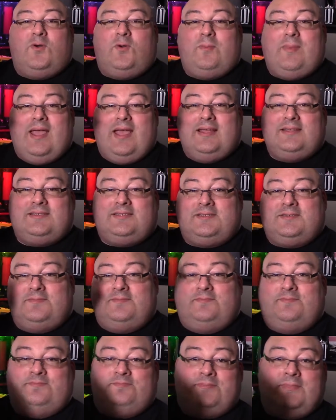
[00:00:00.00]
Nomads.
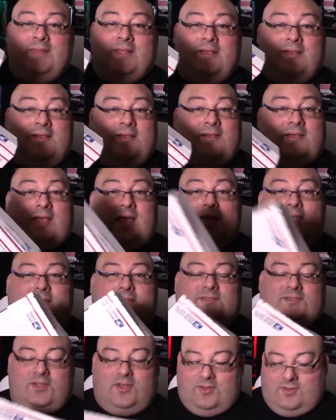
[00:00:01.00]
Okay,
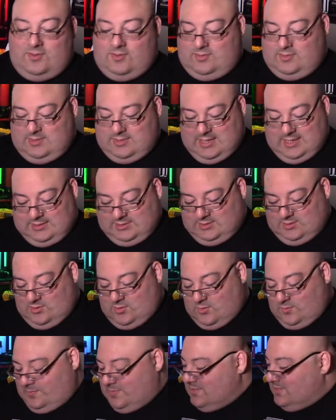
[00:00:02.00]
so let's
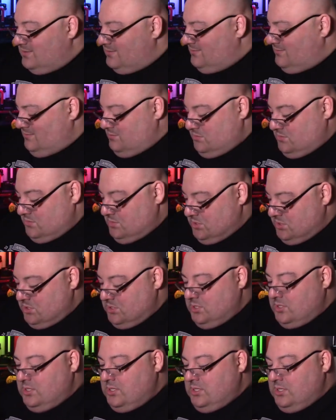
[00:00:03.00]
open
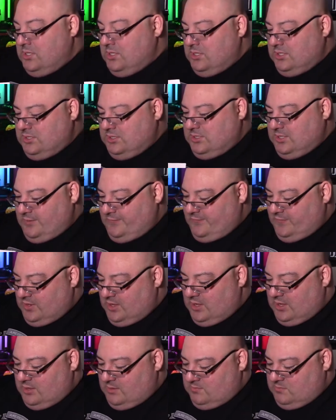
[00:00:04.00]
this stuff
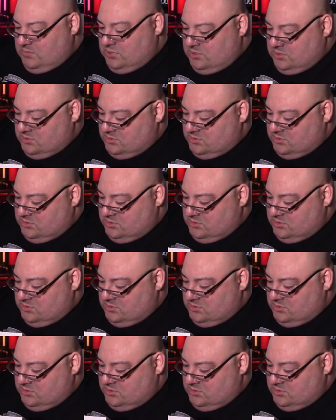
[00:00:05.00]
up.